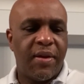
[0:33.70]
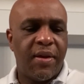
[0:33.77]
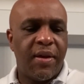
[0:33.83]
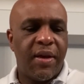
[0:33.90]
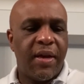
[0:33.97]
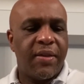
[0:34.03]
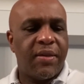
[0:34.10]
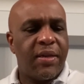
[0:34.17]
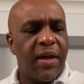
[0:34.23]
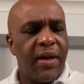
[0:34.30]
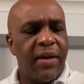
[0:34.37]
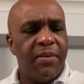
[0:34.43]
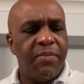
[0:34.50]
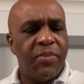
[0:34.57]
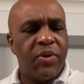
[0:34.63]
A
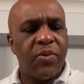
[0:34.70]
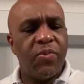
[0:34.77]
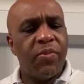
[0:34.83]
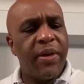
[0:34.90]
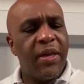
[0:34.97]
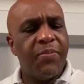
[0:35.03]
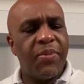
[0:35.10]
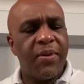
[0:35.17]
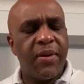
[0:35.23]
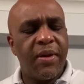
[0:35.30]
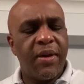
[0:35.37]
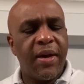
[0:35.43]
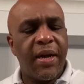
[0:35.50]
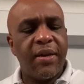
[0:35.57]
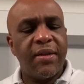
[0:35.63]
time to weep,
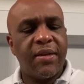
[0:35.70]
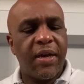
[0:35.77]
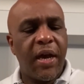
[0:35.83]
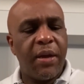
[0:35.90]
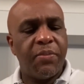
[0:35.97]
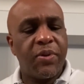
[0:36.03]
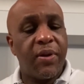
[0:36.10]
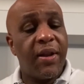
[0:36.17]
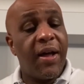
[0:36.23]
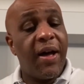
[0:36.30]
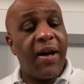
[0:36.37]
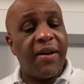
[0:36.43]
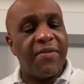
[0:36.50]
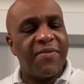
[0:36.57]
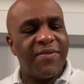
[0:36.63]
and a time to
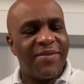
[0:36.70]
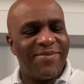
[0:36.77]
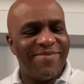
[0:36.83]
laugh.